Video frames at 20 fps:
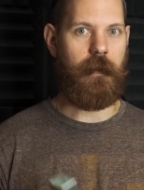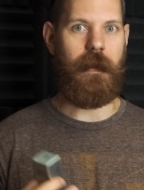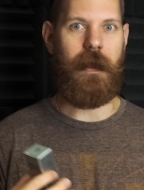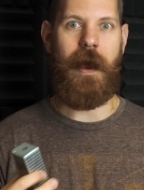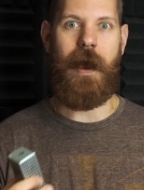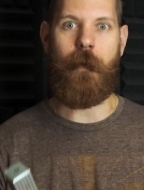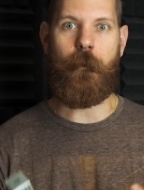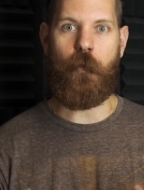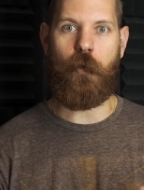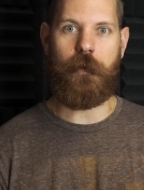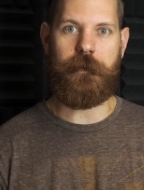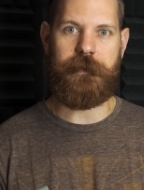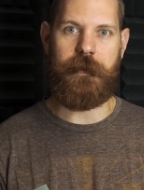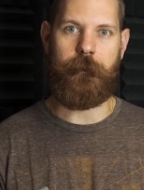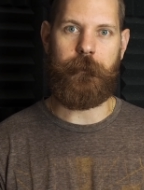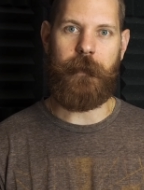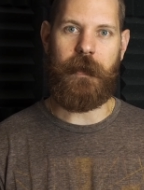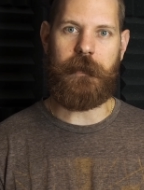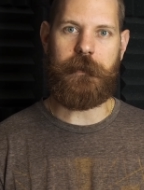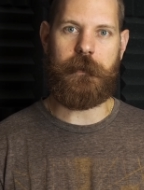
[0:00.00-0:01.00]
lot more
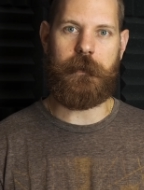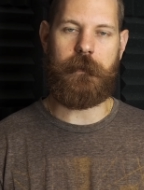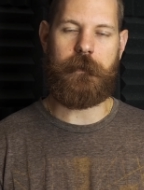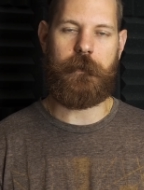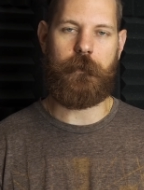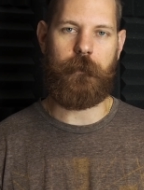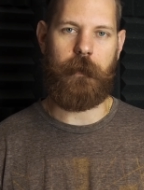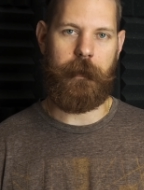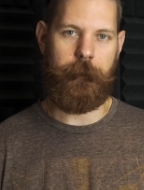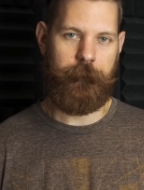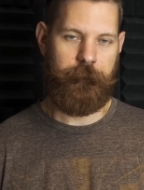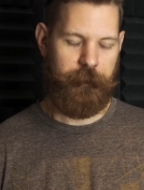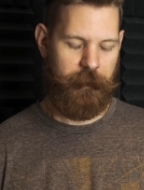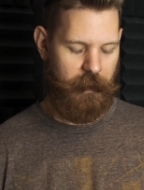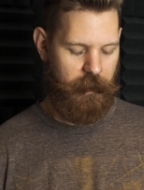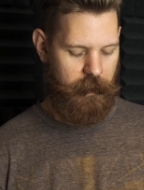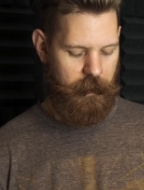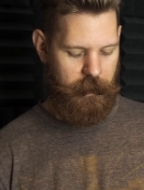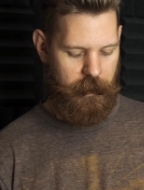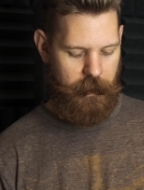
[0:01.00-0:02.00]
dimension to it.
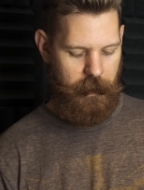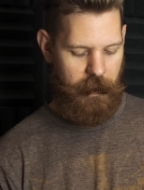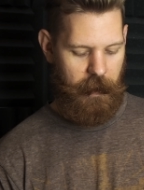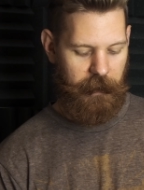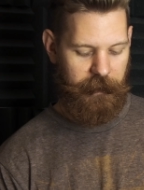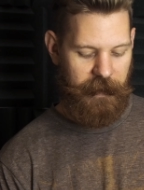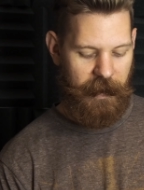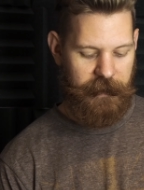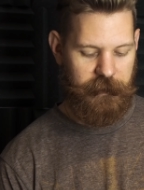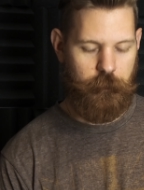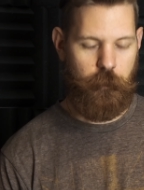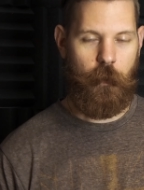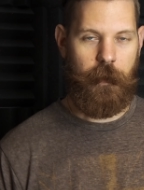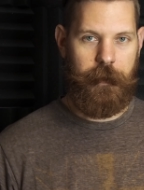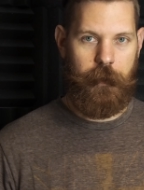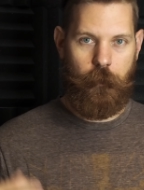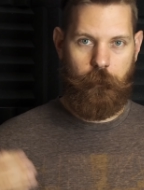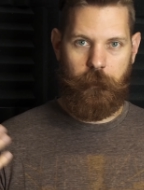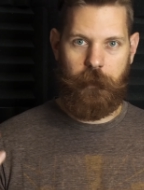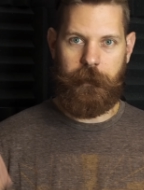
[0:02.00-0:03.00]
And that's what
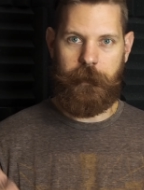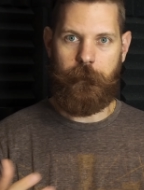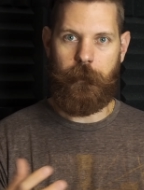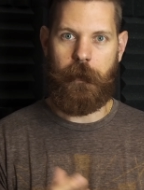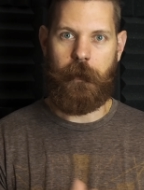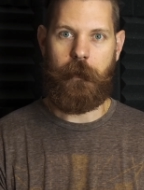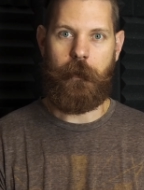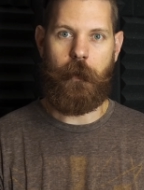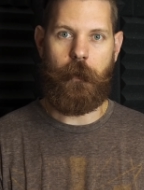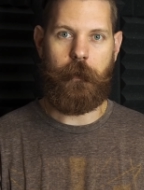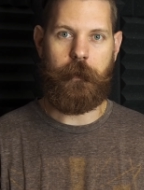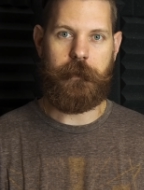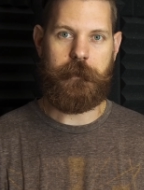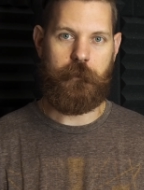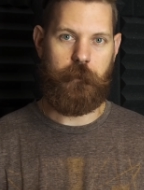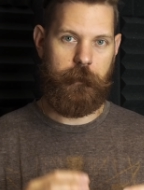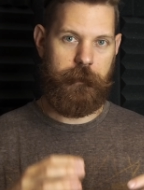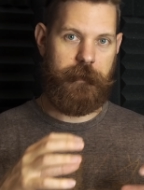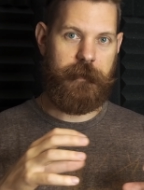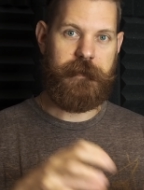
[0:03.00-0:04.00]
you're really going to notice
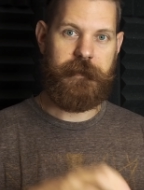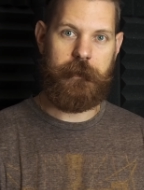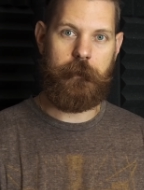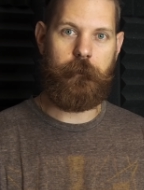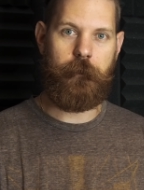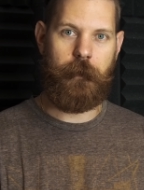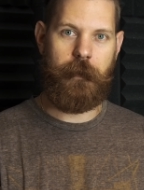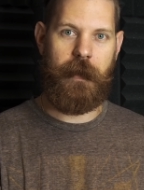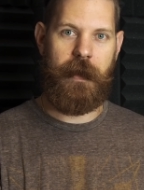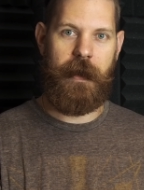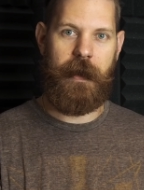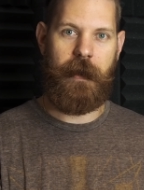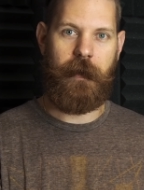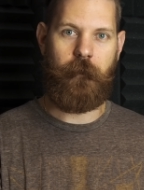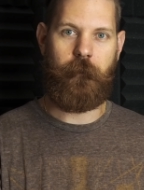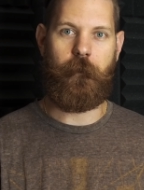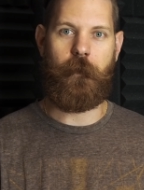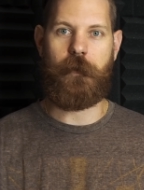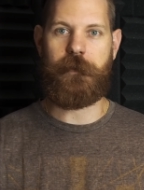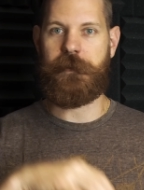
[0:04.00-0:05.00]
with the silver
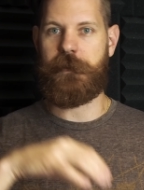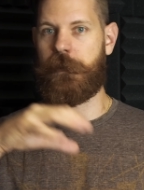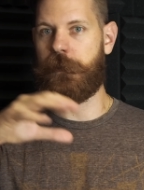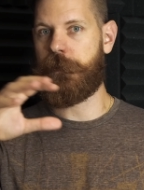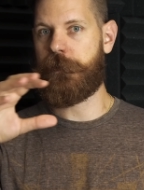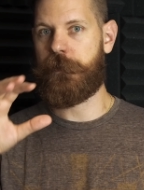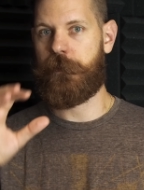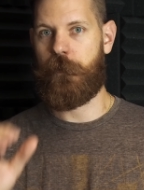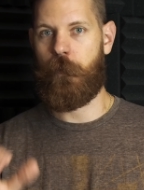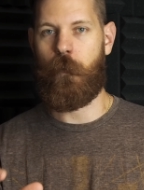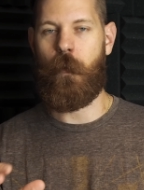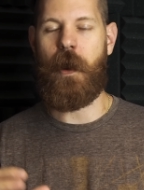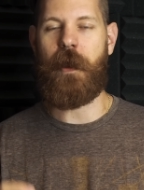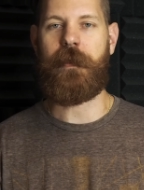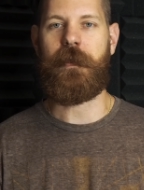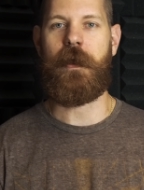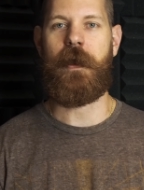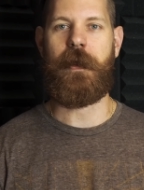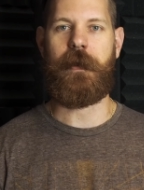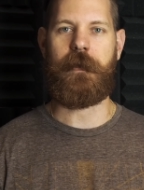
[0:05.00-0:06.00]
line versus the white
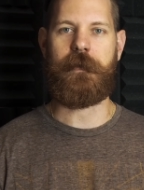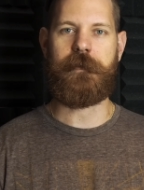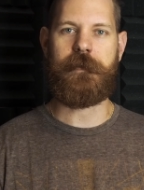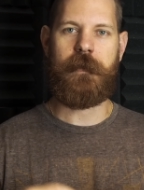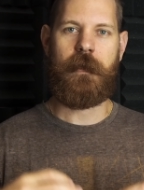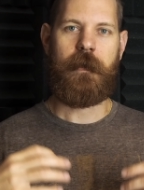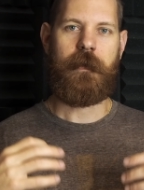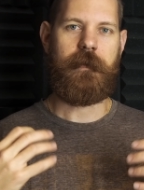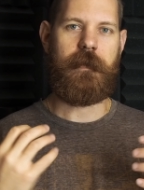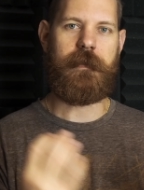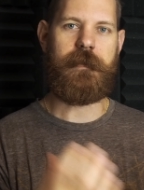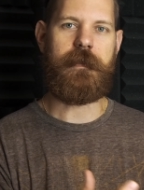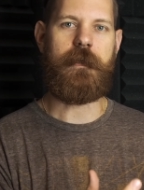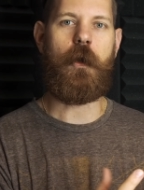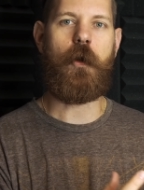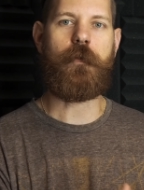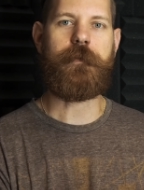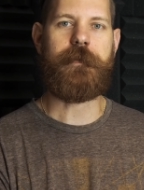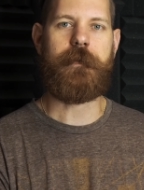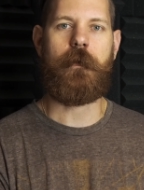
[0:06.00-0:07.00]
line is these
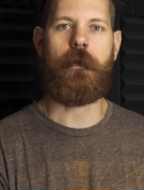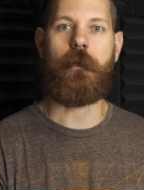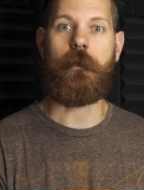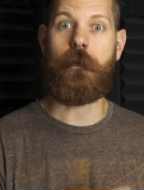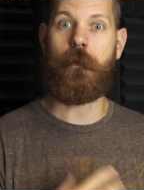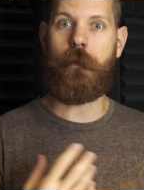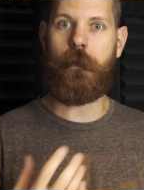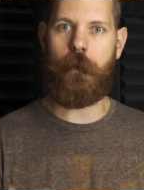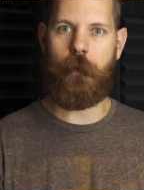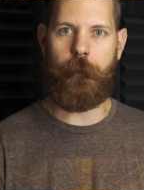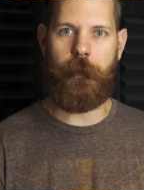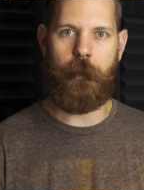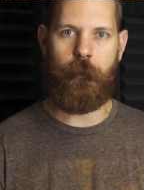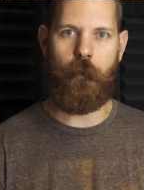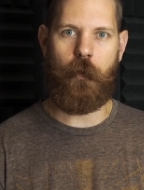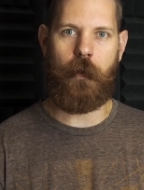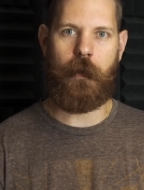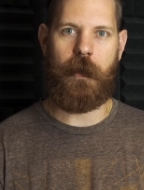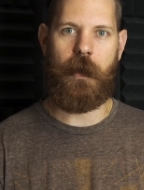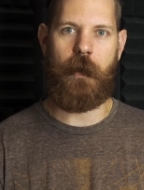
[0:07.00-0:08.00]
notes are a little bit
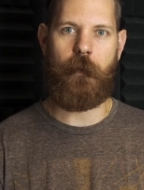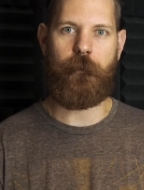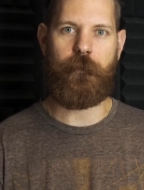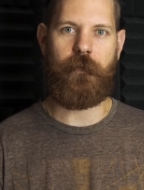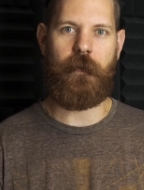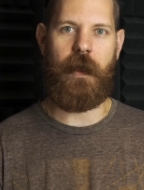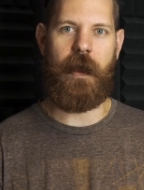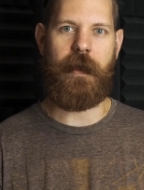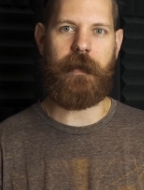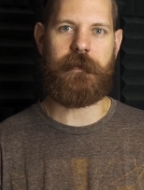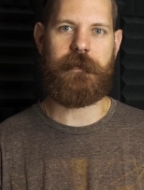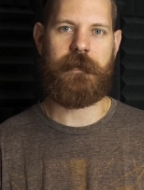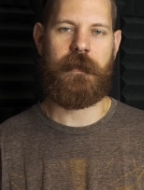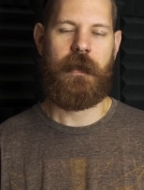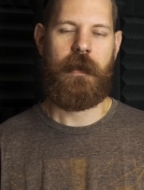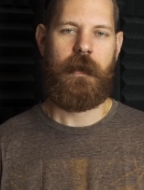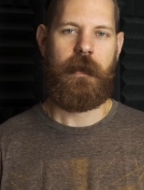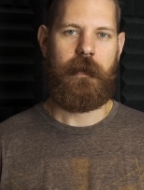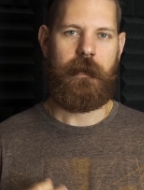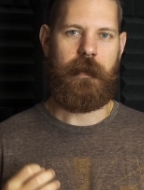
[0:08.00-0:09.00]
more complex.
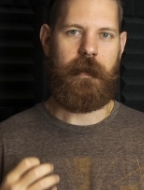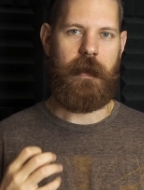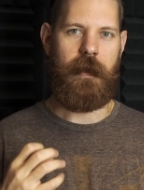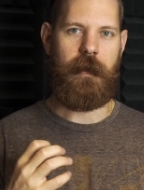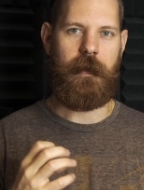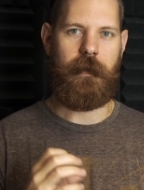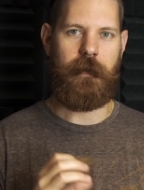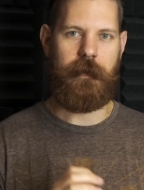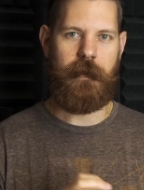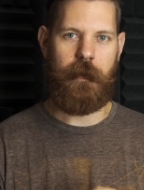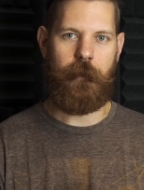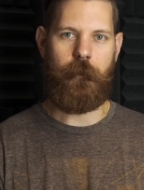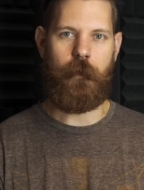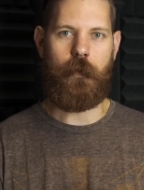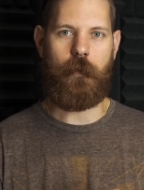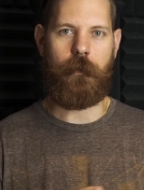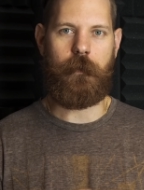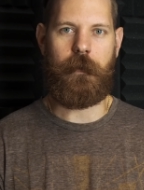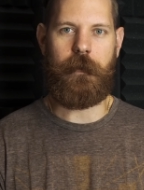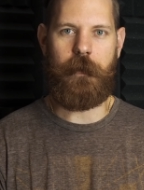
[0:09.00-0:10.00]
They give
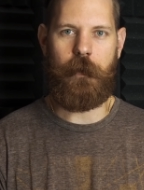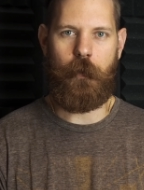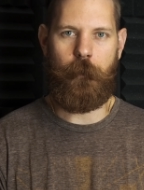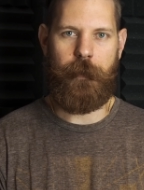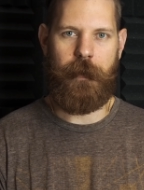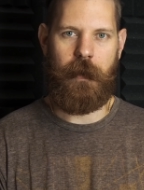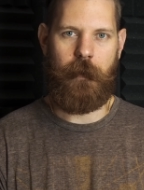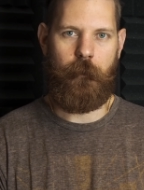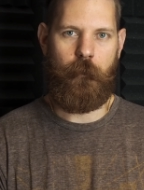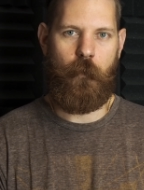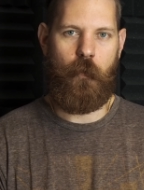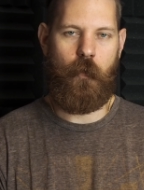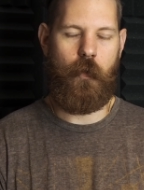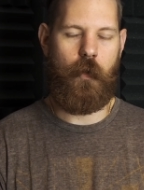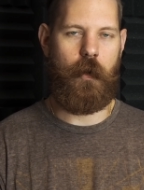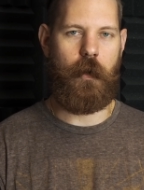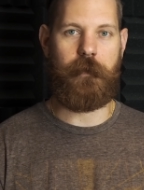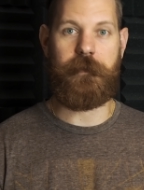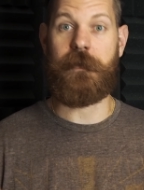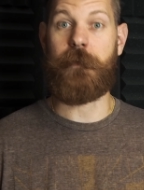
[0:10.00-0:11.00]
you a little bit
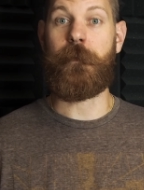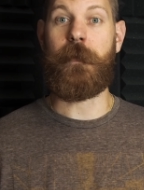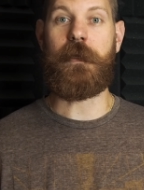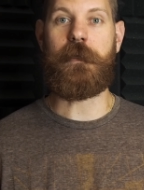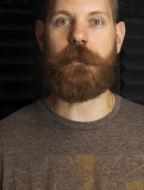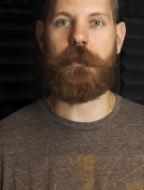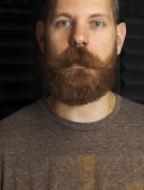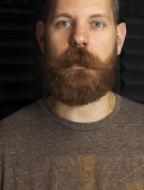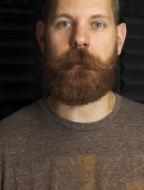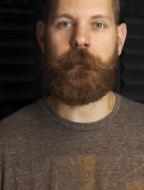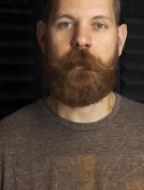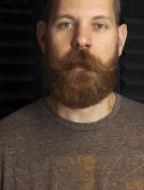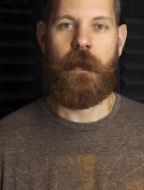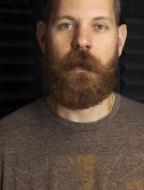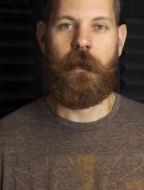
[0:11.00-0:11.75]
more dimension